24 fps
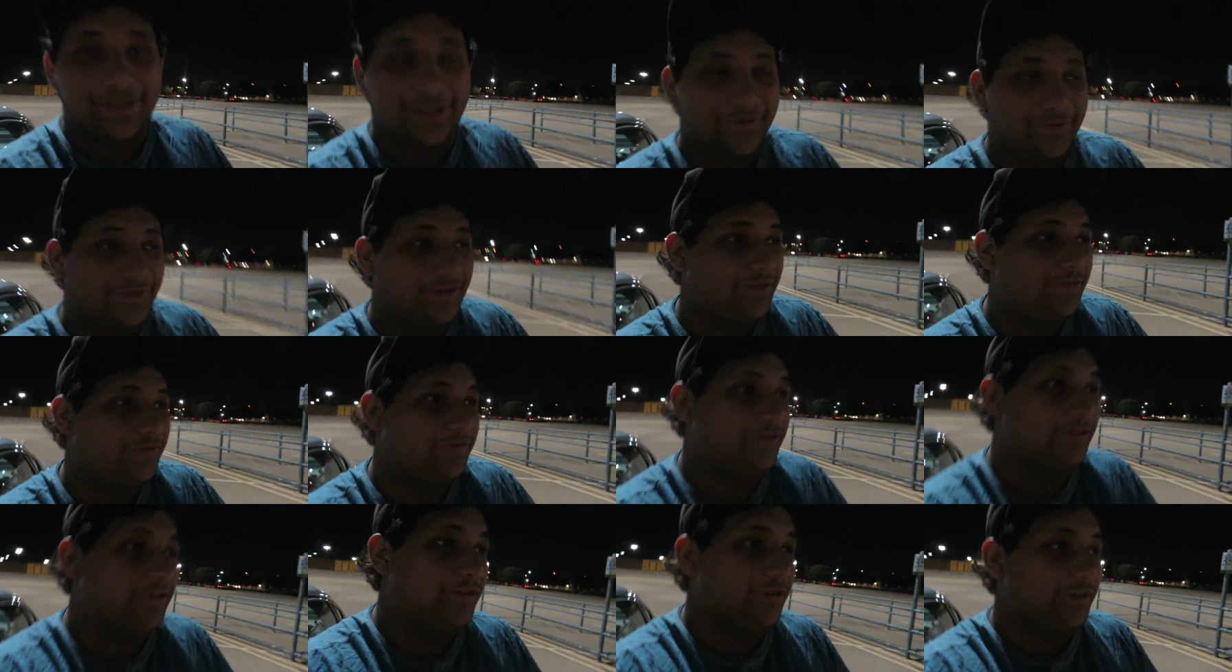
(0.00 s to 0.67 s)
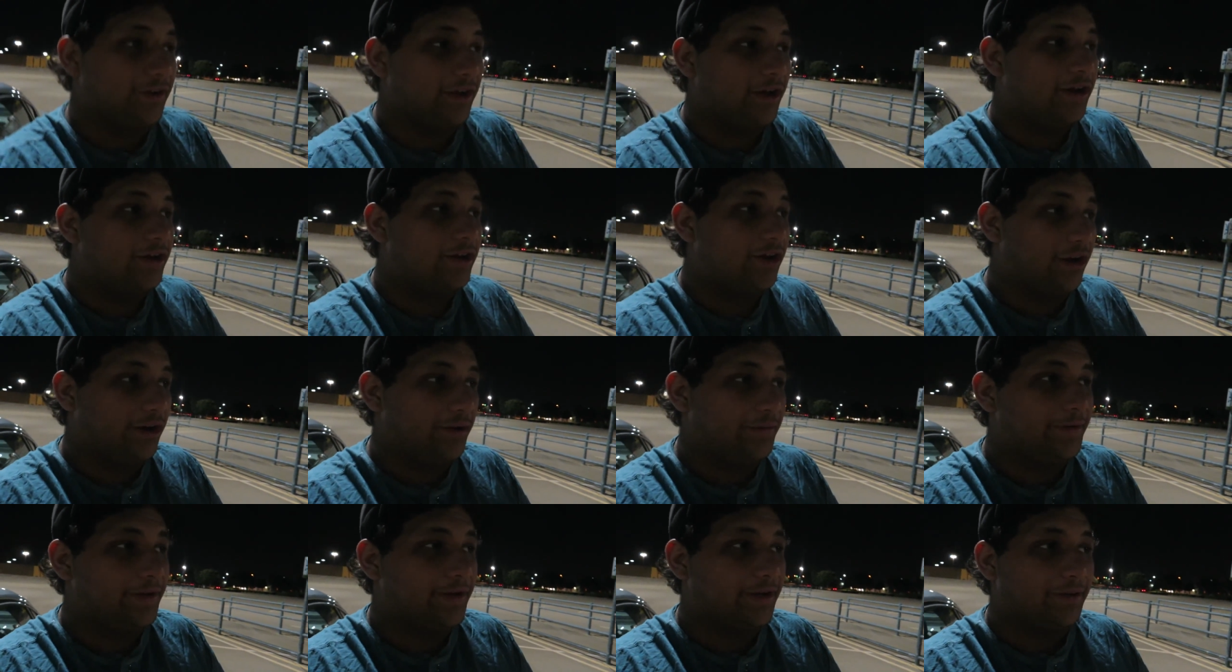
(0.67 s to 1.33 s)
even if you're not
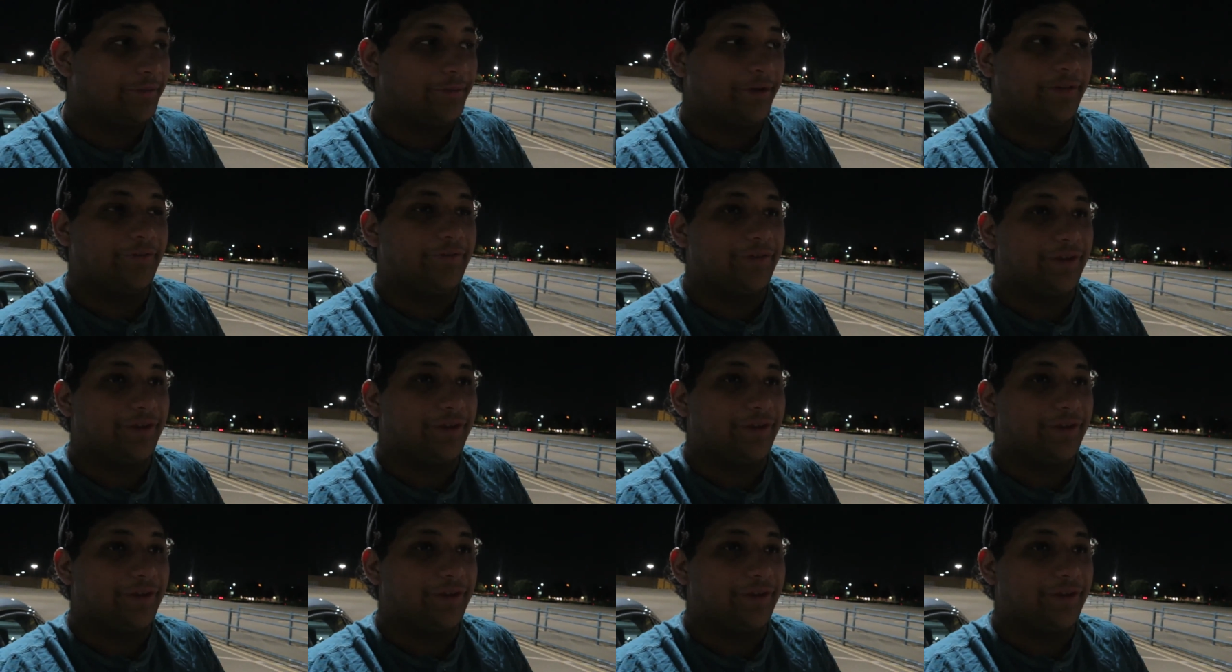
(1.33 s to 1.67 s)
commenting on my